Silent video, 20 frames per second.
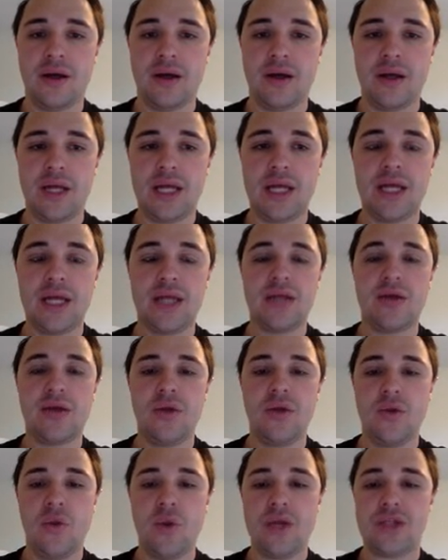in
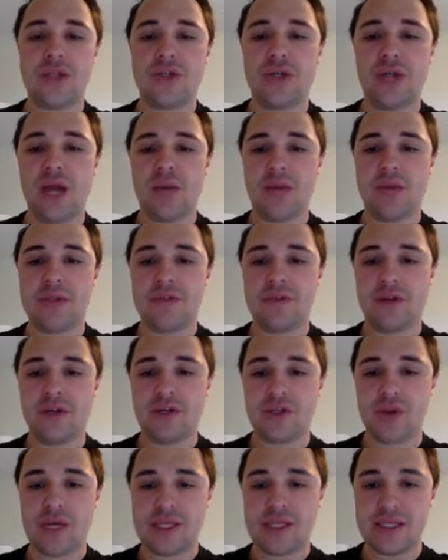the Western Hemisphere.
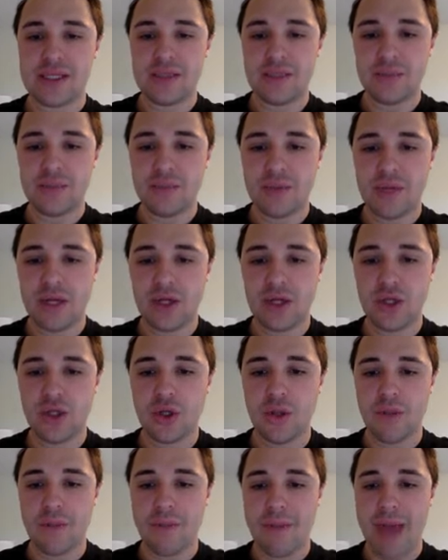So I did include
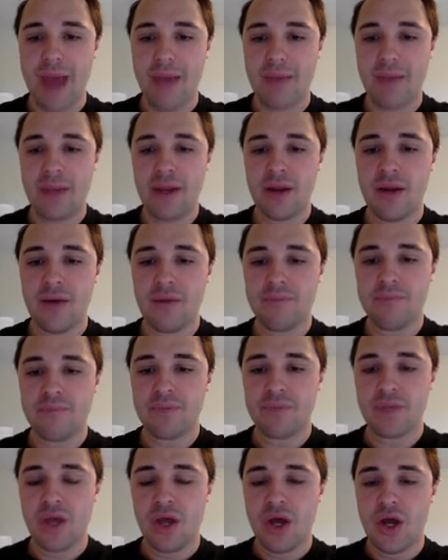a map here.
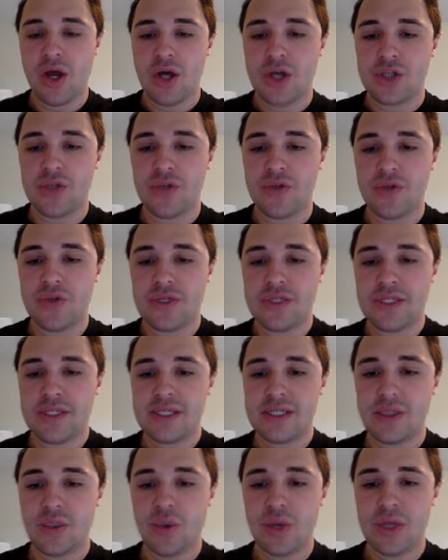So this is
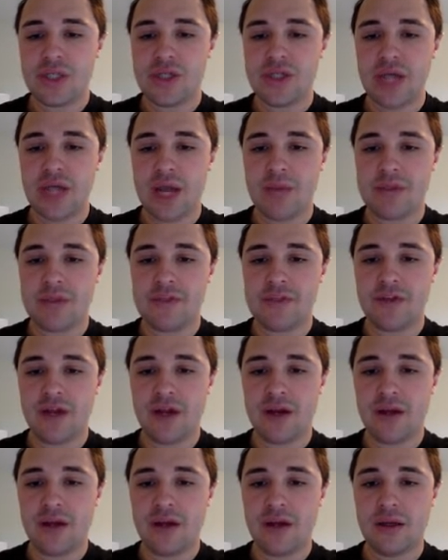the Western
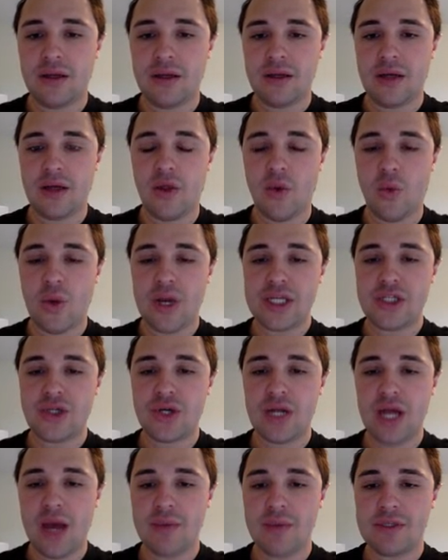Hemisphere. Now, the Western
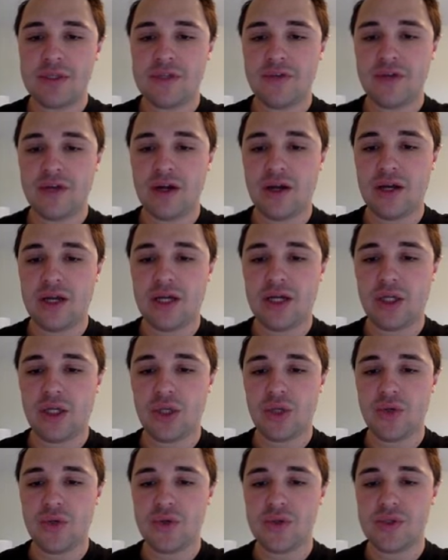Hemisphere
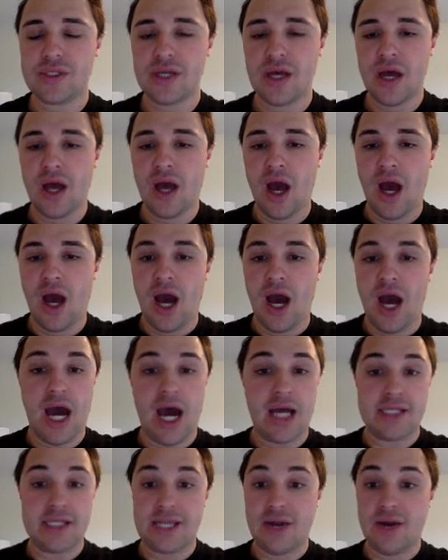includes
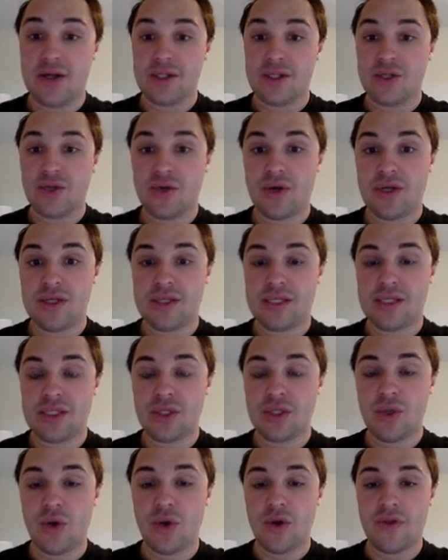territories as
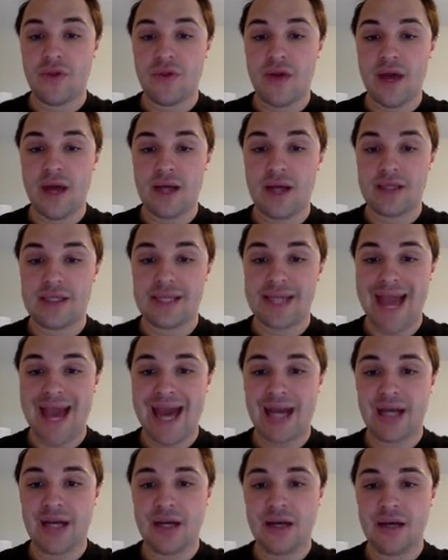north as
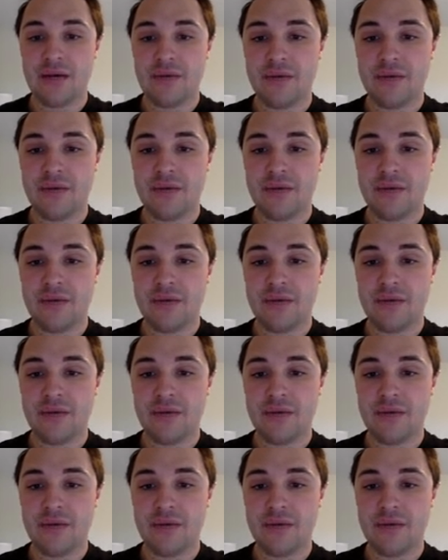Canada,